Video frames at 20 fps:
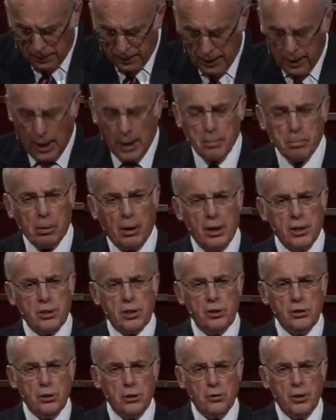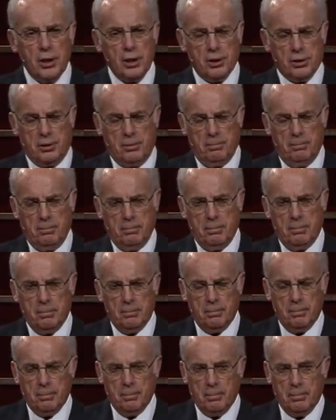He had a place in Judaism,
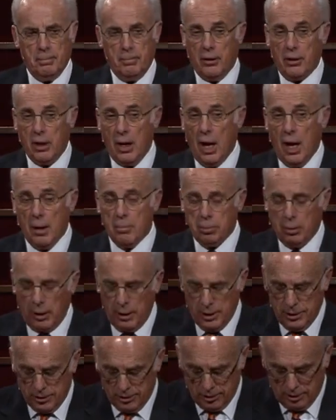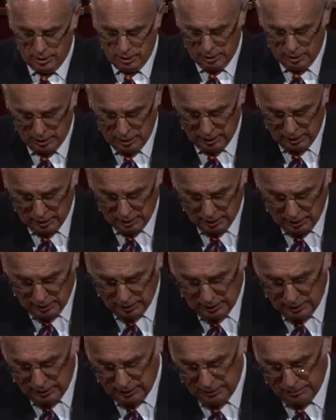very high place.
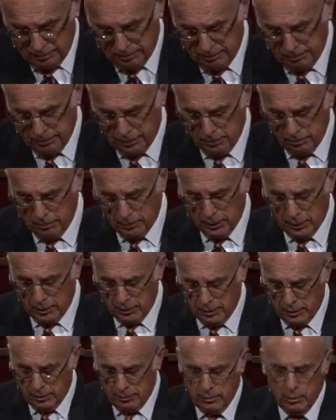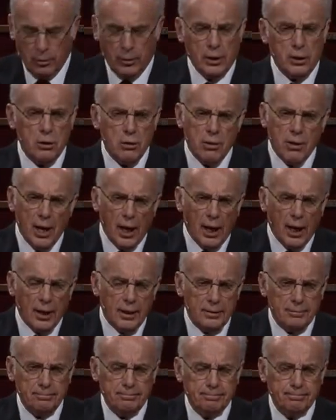But, but though he knew
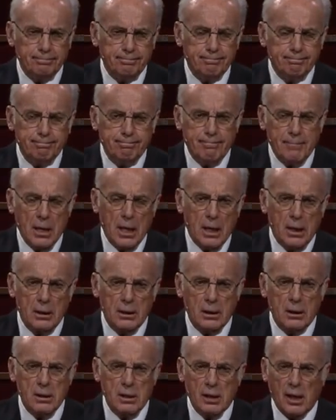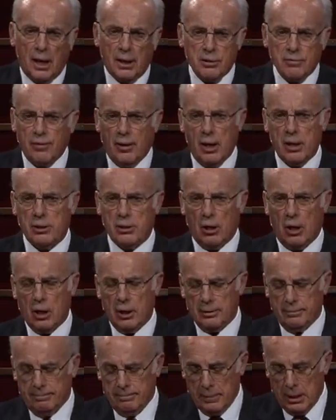that, it didn't satisfy his
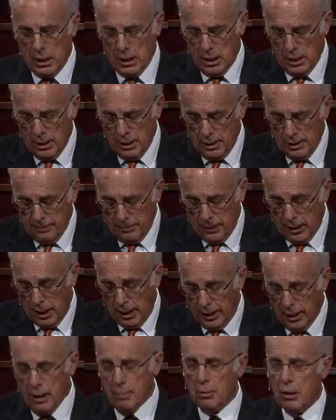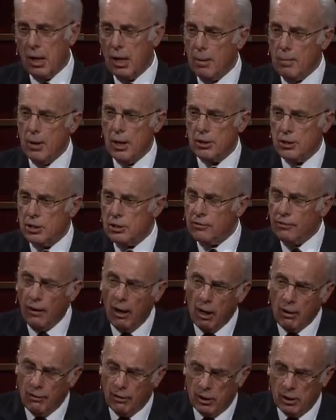heart. He had Abraham as his
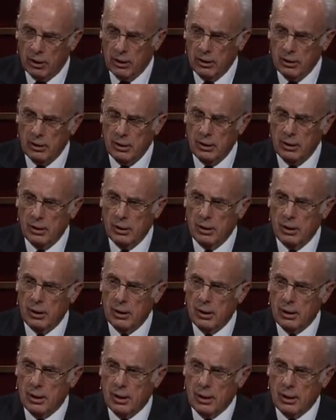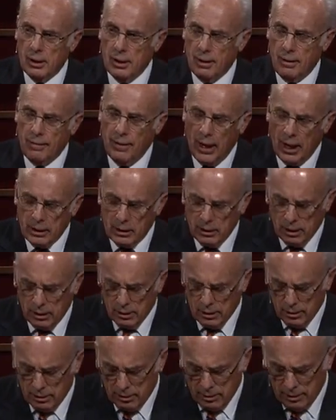father, and that
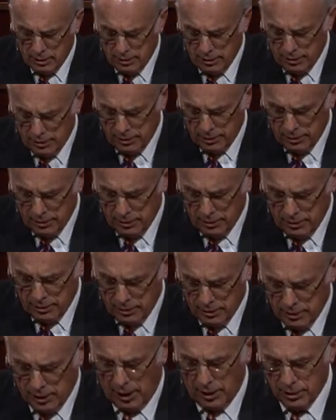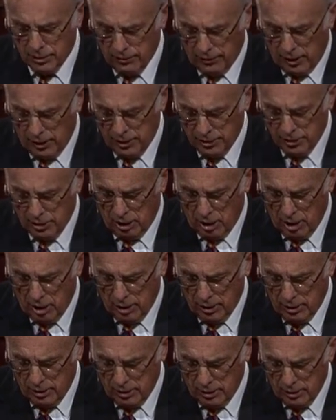didn't satisfy his heart